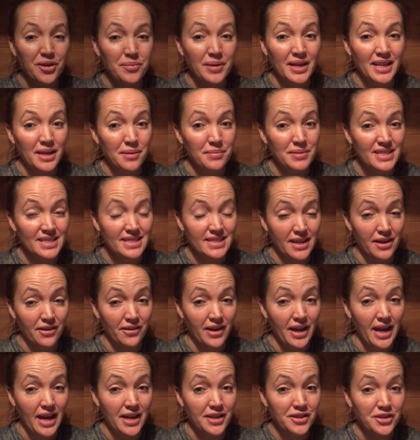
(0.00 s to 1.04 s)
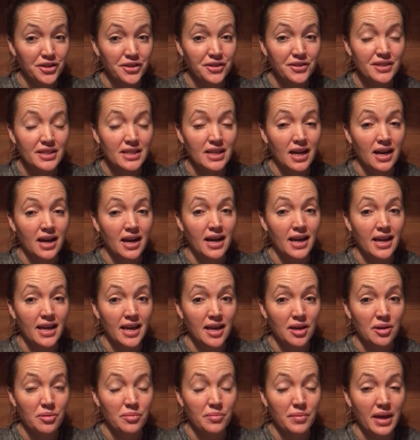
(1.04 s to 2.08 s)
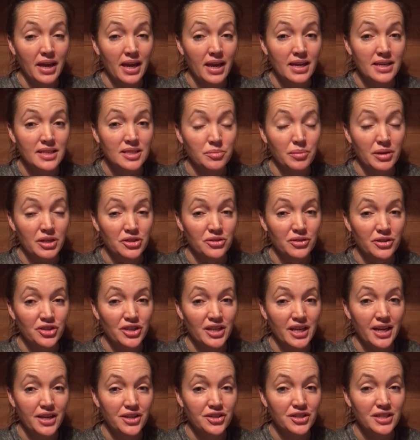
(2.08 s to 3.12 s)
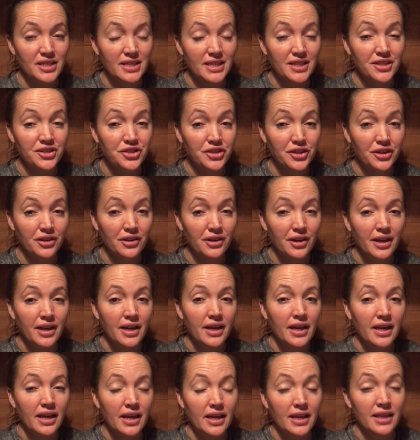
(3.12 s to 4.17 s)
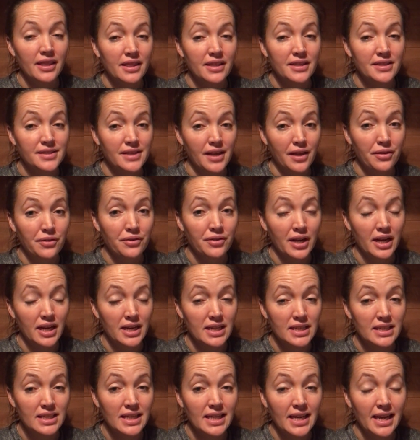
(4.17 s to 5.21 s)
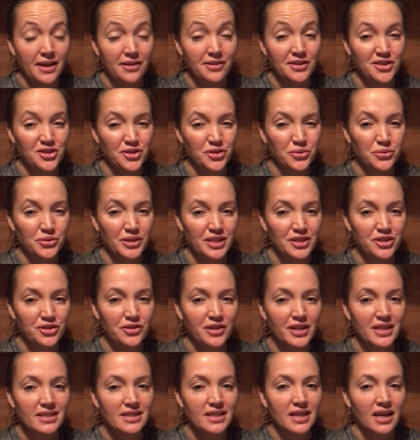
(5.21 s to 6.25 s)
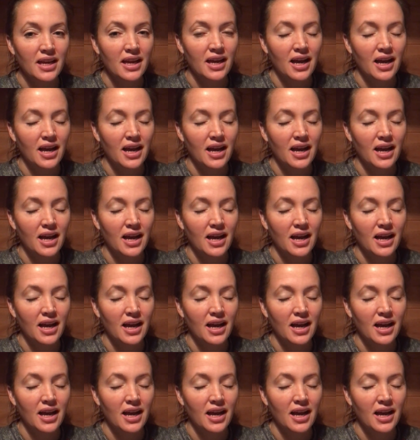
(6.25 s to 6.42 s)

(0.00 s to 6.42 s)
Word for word: my name is Sarah Enyeart. I am a special education teacher in the Southern Huntingdon County School District.